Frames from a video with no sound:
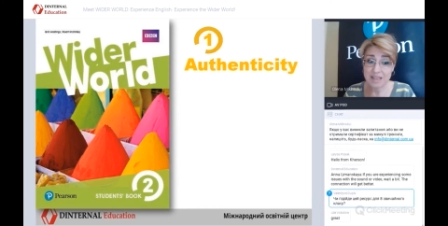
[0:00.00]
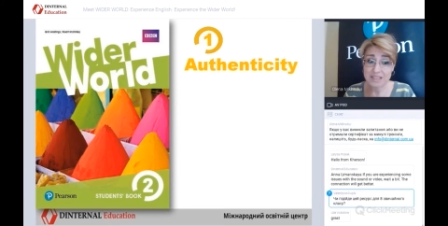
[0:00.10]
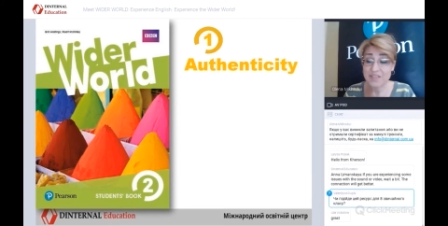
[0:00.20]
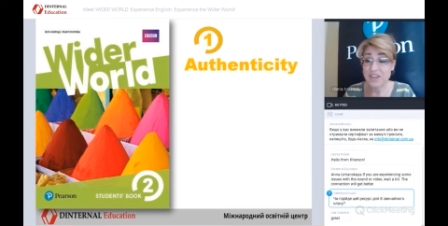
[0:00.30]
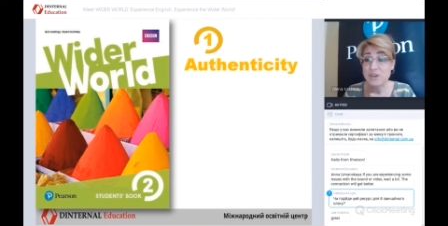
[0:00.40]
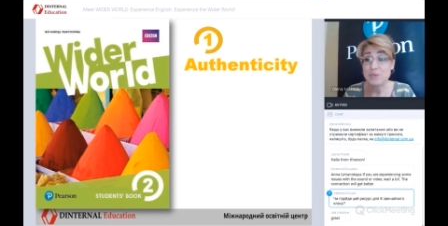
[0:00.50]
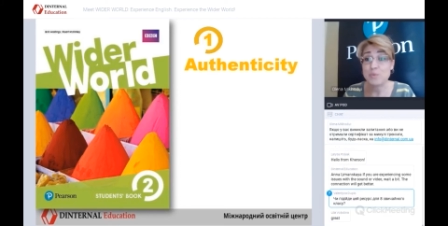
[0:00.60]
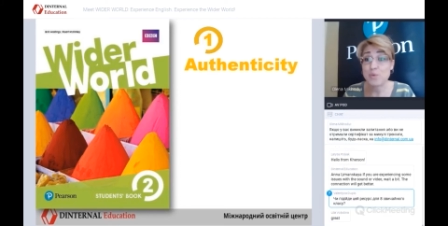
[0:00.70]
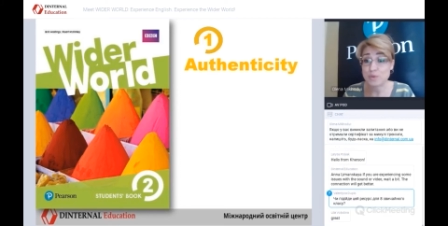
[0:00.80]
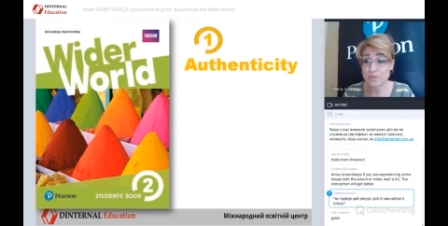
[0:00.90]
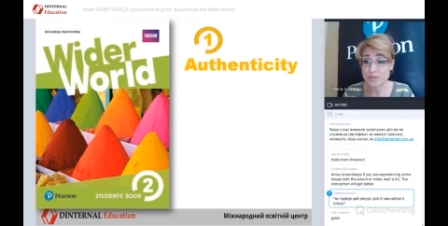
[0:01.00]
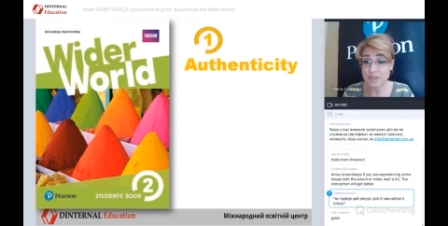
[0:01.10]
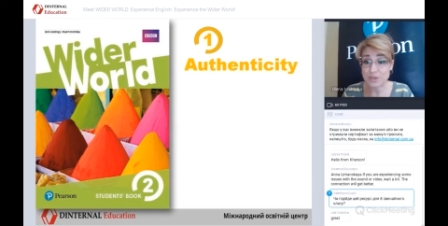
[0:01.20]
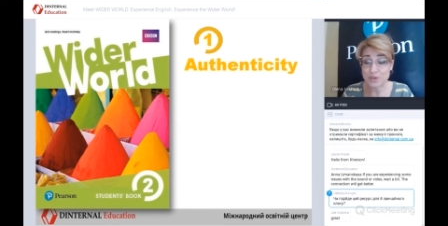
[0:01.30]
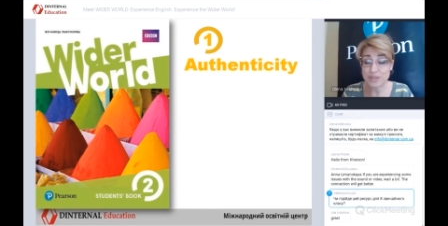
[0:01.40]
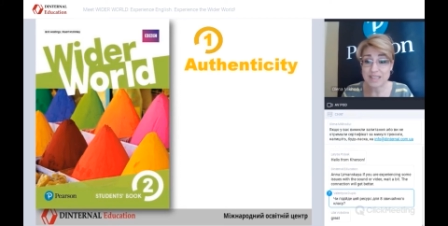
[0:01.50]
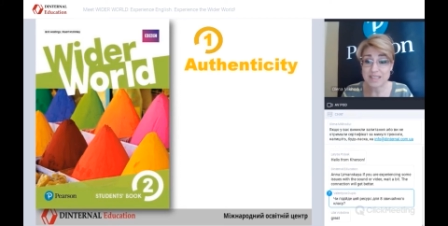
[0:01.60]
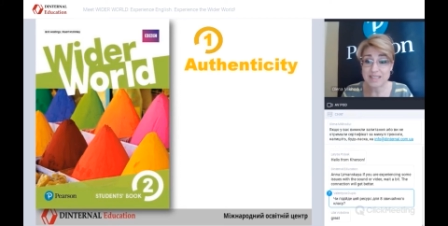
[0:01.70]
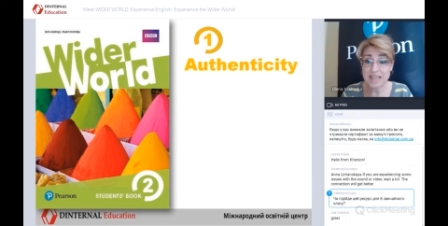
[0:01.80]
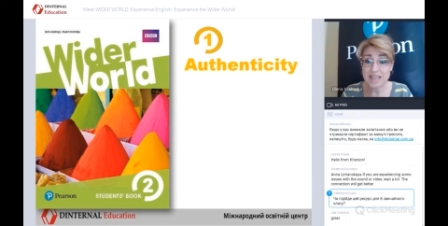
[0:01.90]
It's very modern. So it
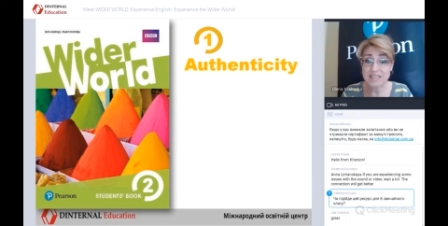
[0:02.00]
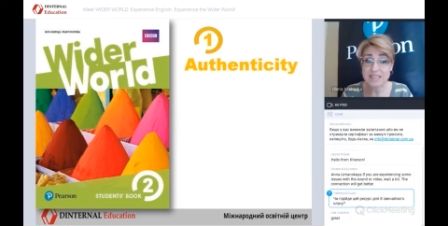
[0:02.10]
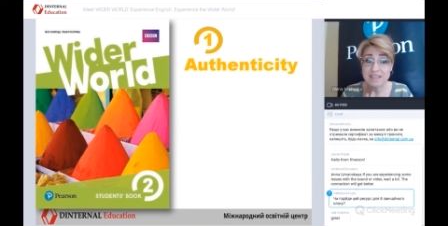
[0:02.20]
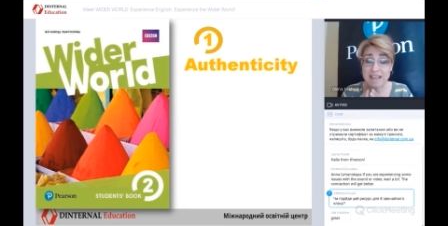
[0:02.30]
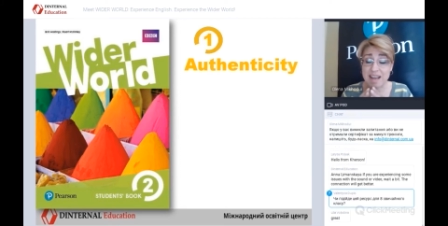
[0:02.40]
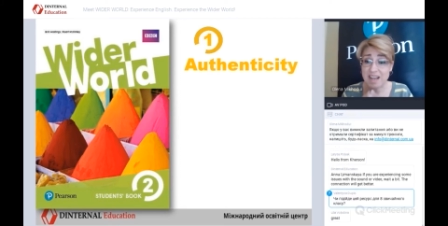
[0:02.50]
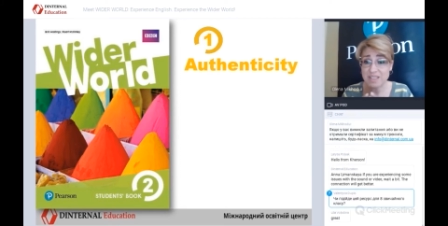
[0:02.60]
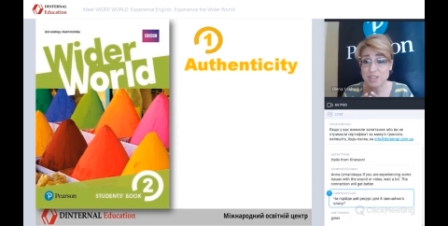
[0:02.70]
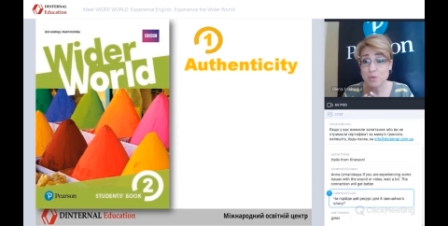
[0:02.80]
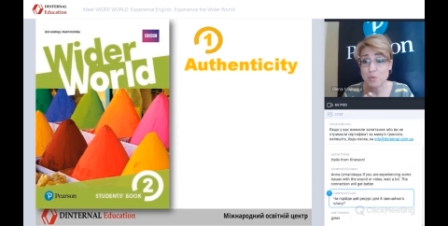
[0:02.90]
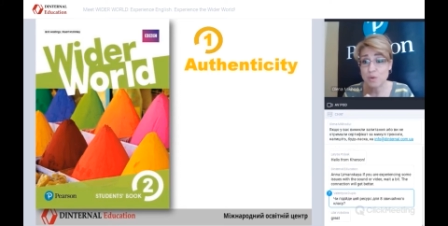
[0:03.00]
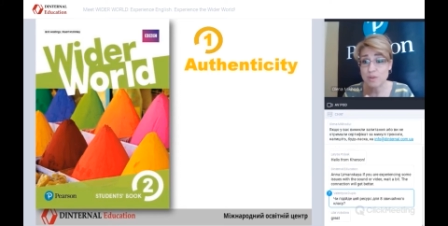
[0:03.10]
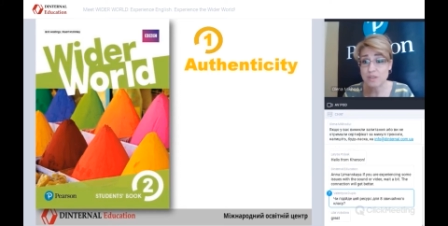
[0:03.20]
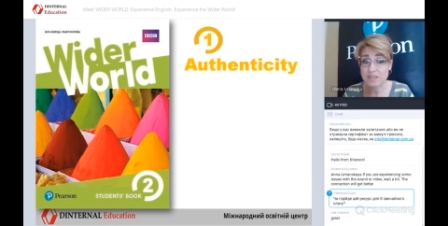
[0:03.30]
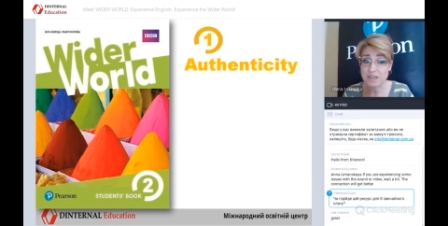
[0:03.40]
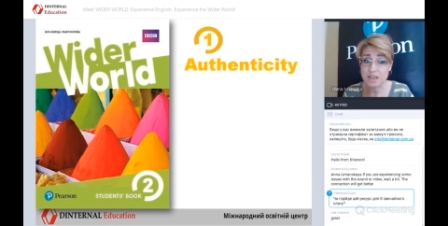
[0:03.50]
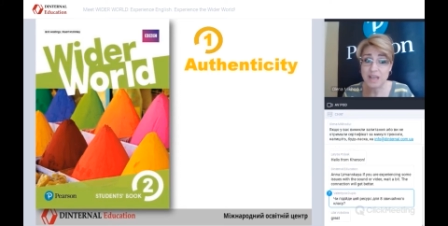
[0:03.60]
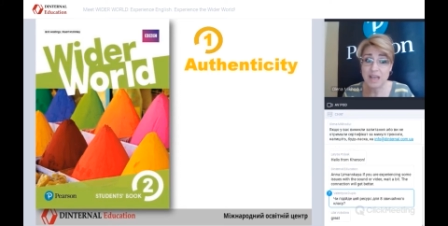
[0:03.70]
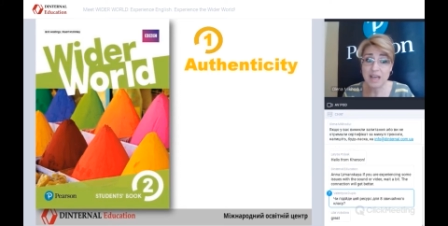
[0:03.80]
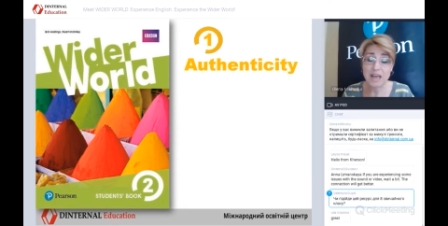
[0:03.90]
contains the highest quality
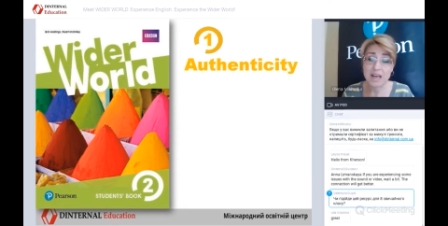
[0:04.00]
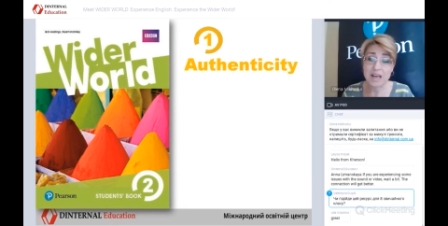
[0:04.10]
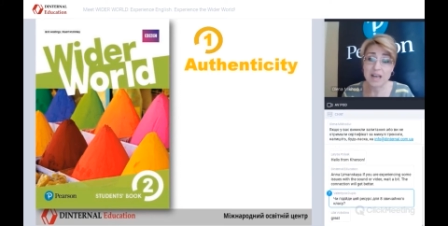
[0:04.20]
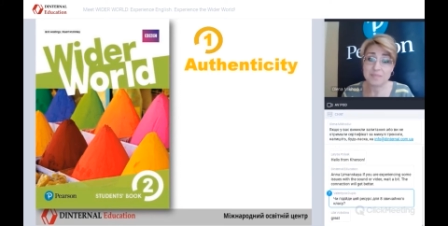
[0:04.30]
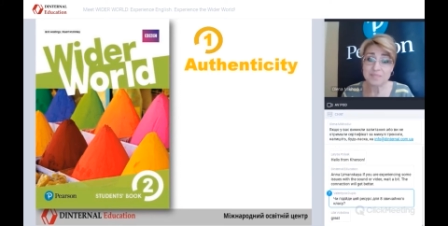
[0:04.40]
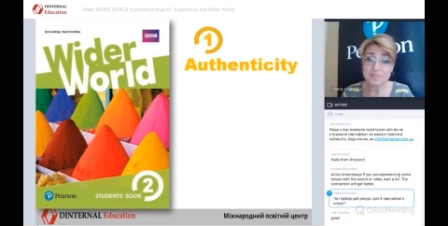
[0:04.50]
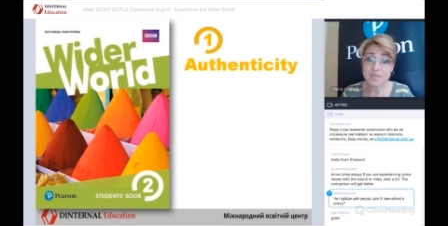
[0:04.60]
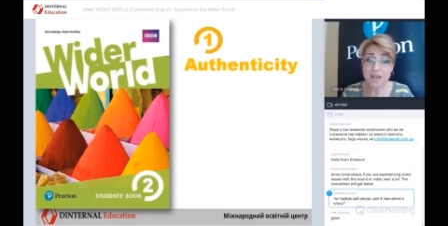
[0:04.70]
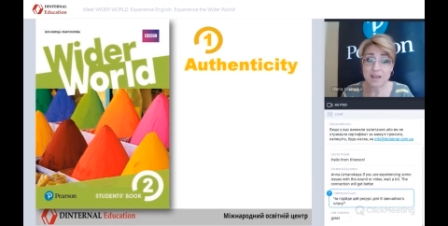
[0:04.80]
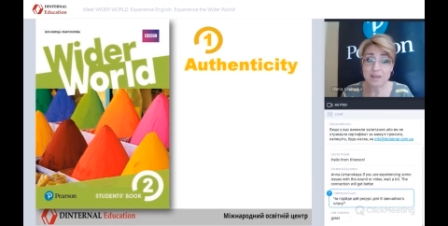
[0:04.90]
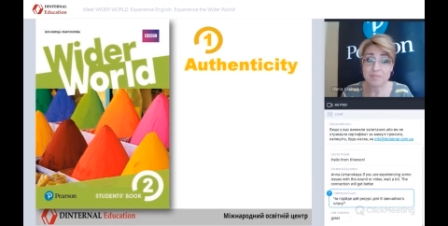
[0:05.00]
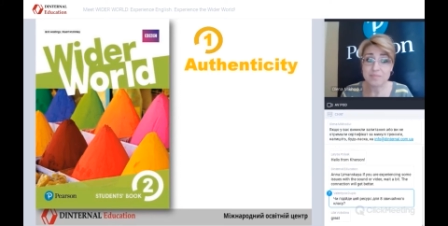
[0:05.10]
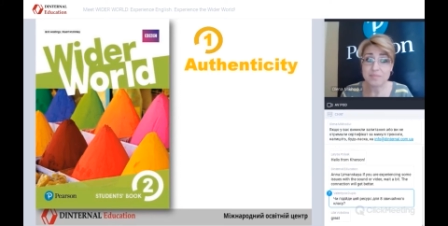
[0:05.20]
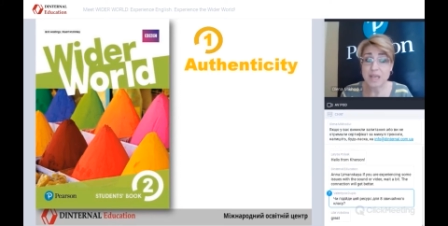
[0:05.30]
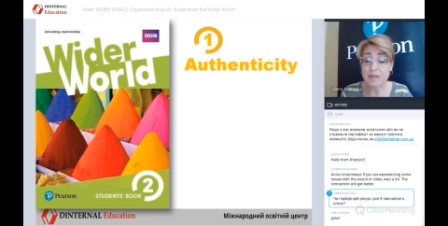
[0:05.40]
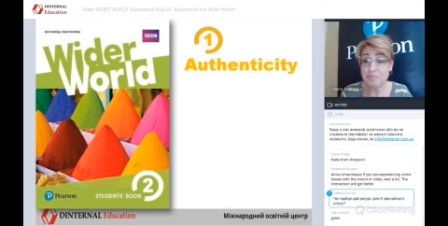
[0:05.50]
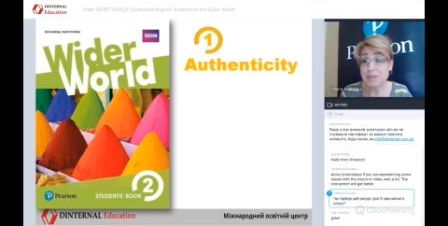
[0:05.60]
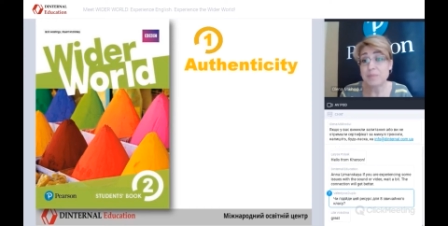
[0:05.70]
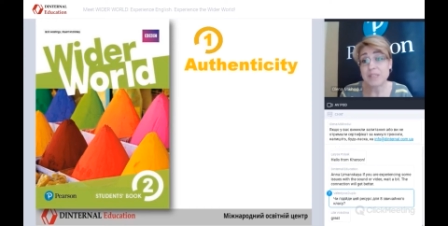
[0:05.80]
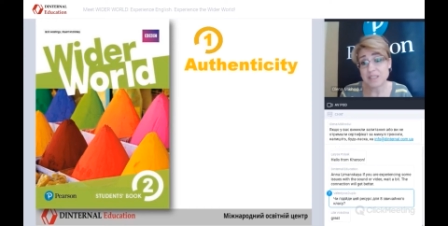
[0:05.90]

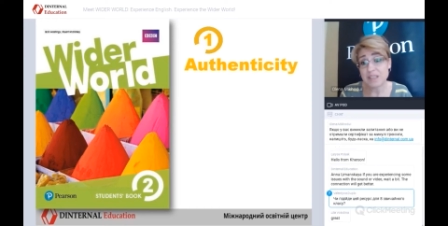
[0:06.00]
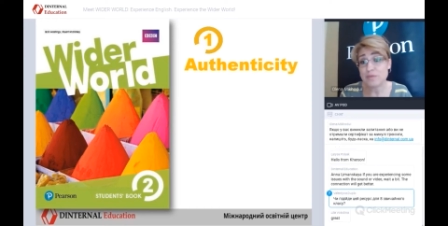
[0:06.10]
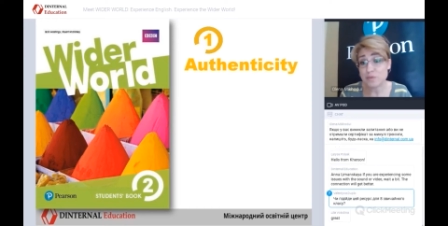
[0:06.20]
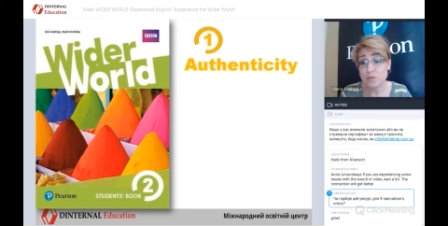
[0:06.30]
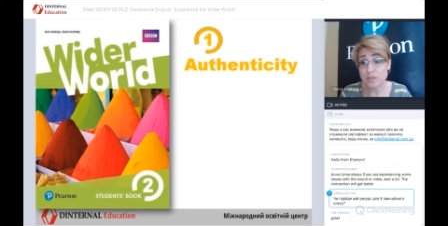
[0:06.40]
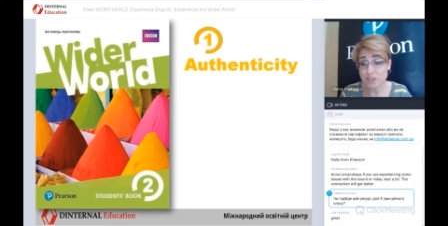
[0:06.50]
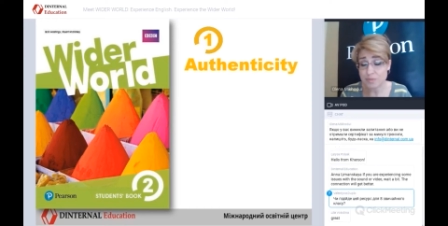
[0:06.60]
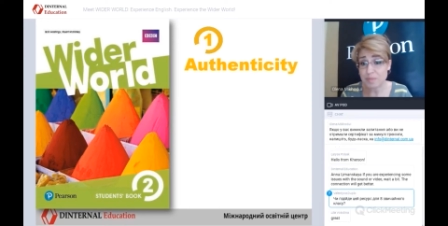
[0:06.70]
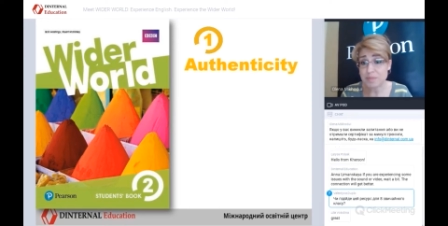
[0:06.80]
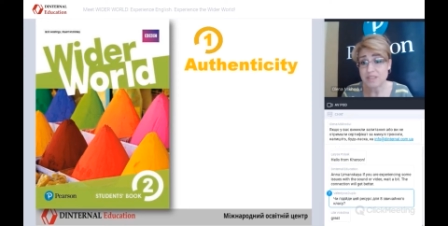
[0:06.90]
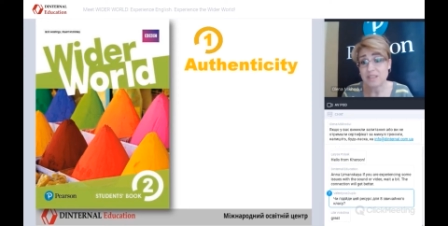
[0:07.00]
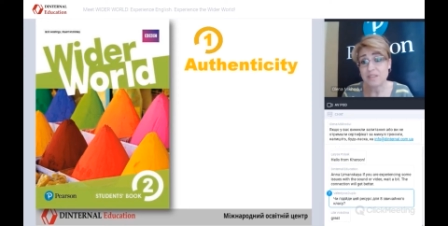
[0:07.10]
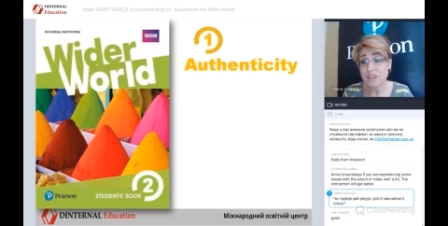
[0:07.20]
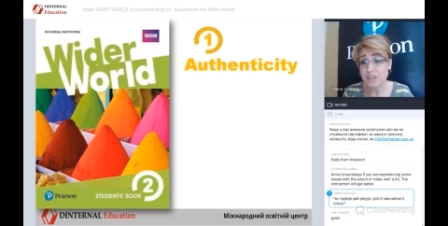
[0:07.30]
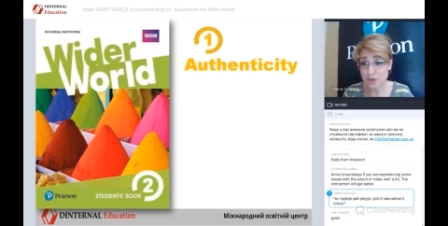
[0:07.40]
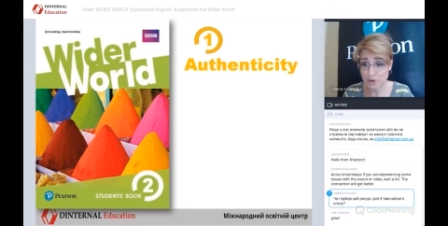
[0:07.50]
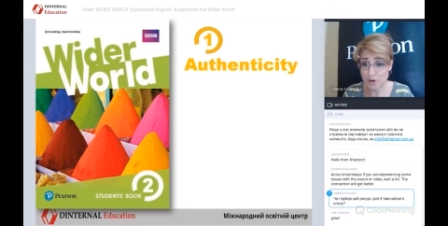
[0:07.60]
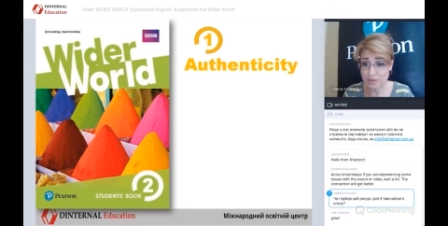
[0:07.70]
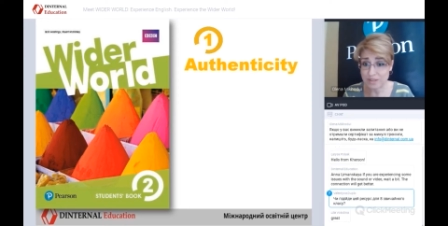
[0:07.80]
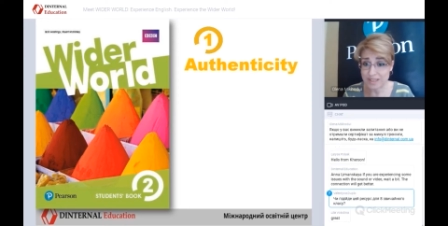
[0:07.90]
BBC footage, BBC video
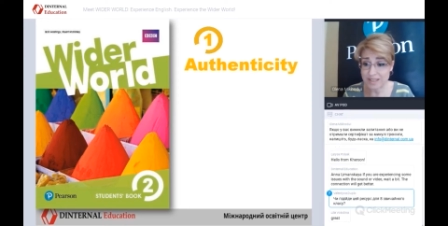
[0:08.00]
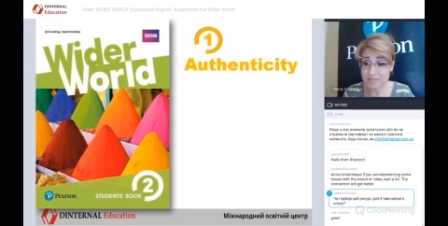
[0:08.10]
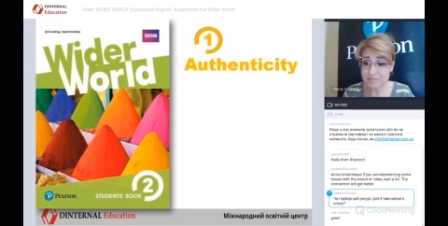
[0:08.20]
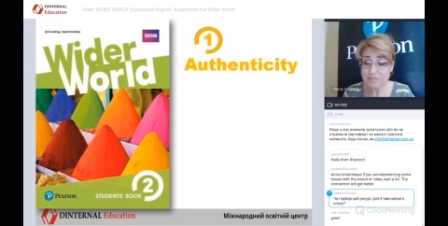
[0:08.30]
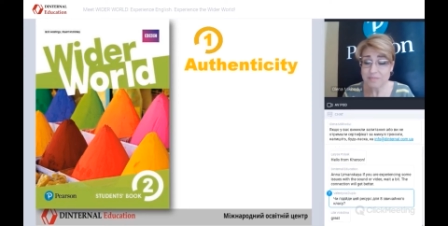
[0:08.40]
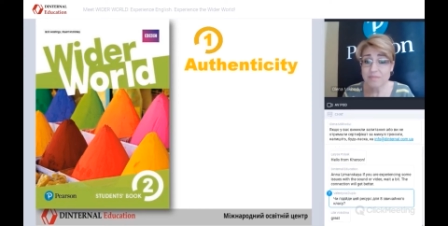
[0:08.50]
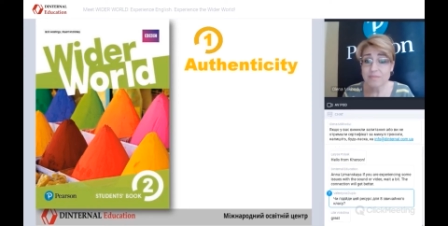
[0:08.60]
content.